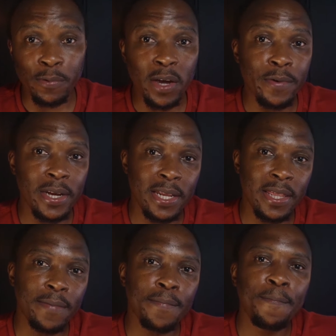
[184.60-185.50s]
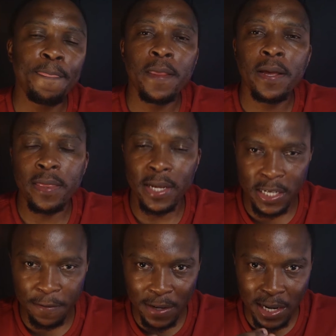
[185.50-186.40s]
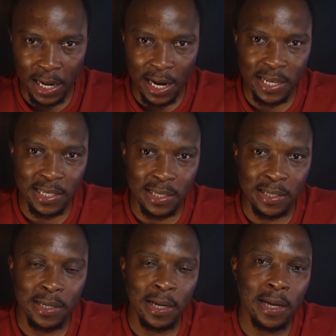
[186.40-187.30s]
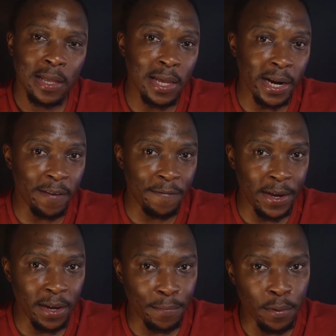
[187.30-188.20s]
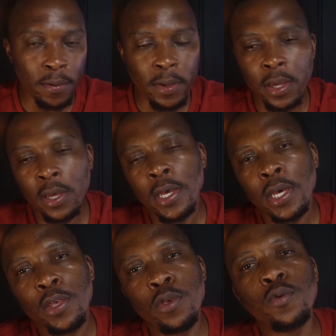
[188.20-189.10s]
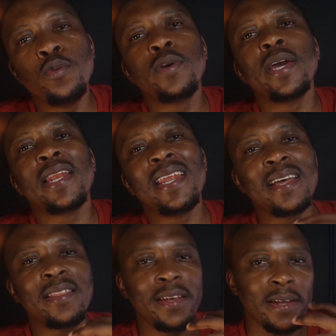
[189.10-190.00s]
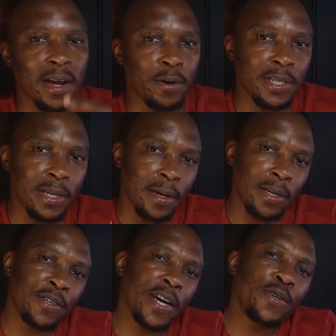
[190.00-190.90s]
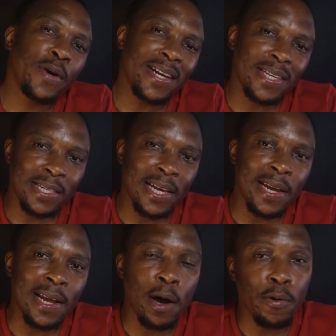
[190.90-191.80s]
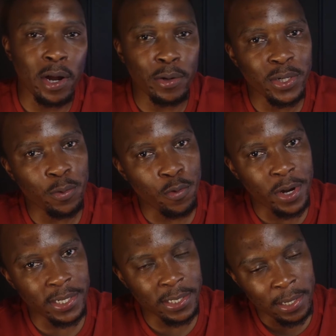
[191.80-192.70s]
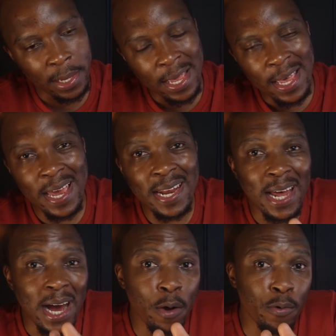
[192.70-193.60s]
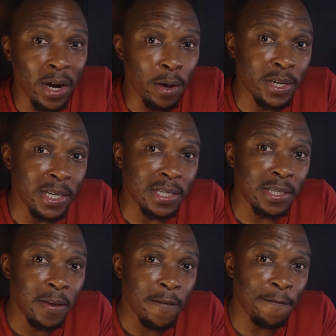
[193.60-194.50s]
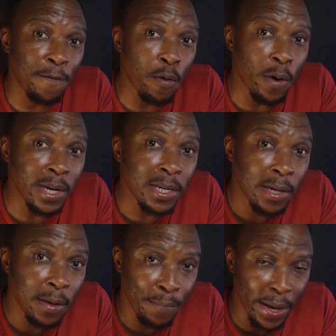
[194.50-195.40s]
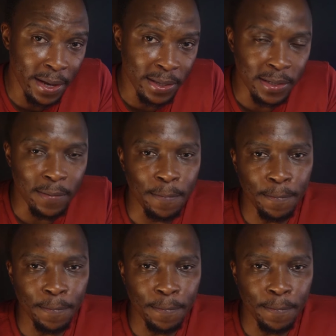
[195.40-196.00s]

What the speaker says: and why we need them, the different classes that are available. You look at layer 3 routing, trying to understand how routing works and how routers forward packets.